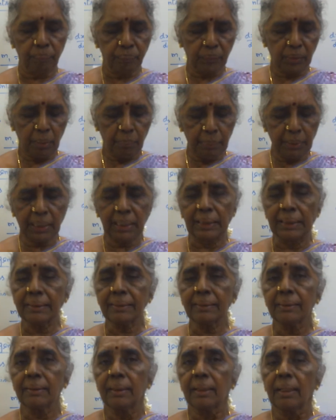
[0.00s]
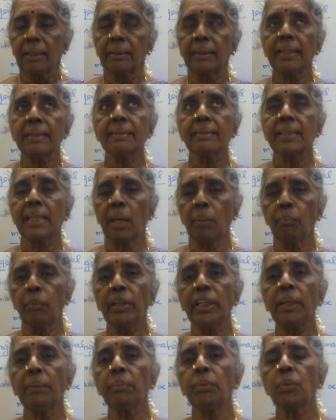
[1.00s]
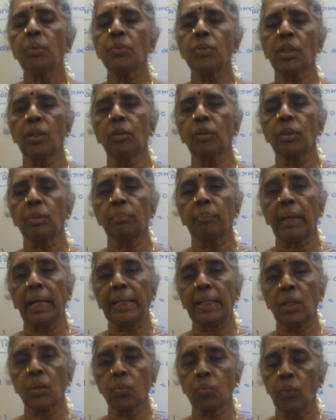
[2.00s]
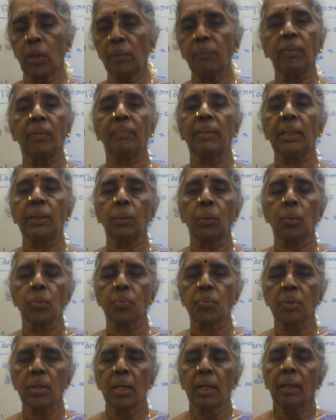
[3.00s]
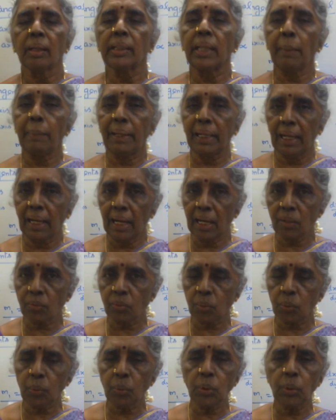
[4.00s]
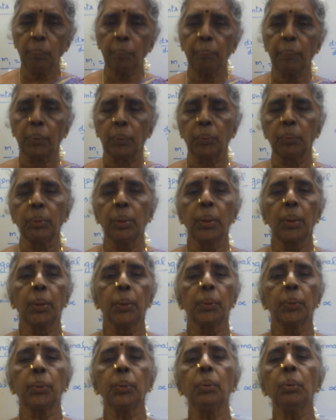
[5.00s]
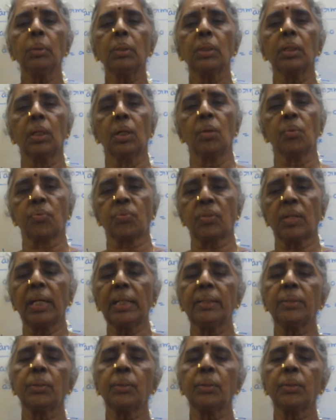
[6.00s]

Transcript: because this m1 m2 is equal to minus 1 we will use. They may ask you to prove two curves cut